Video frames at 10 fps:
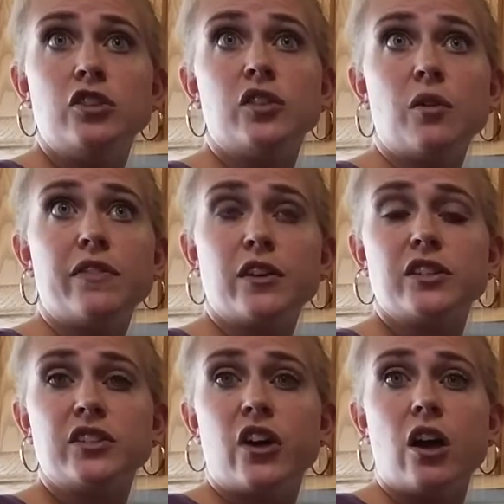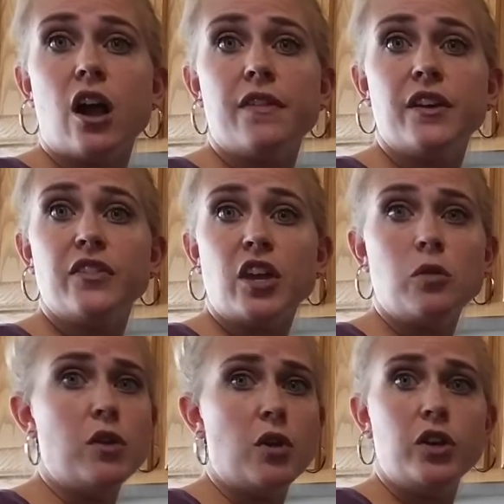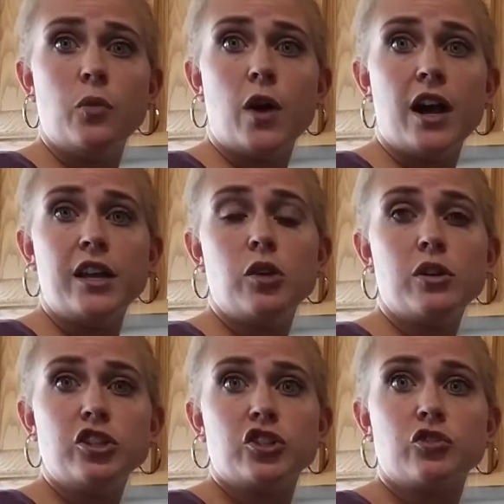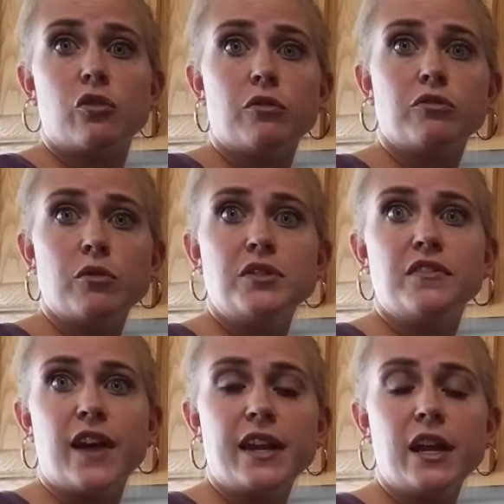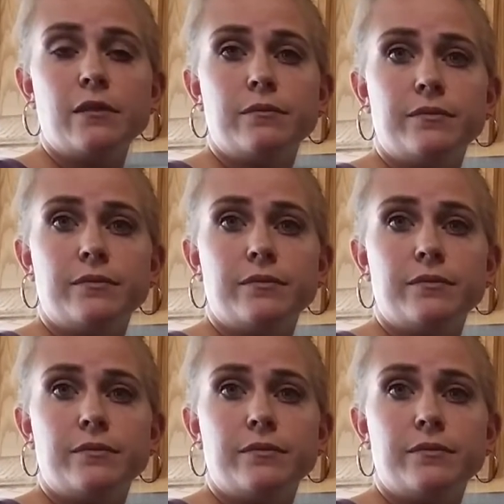So if there's a song on there that you know you want, you can just scroll through to find it.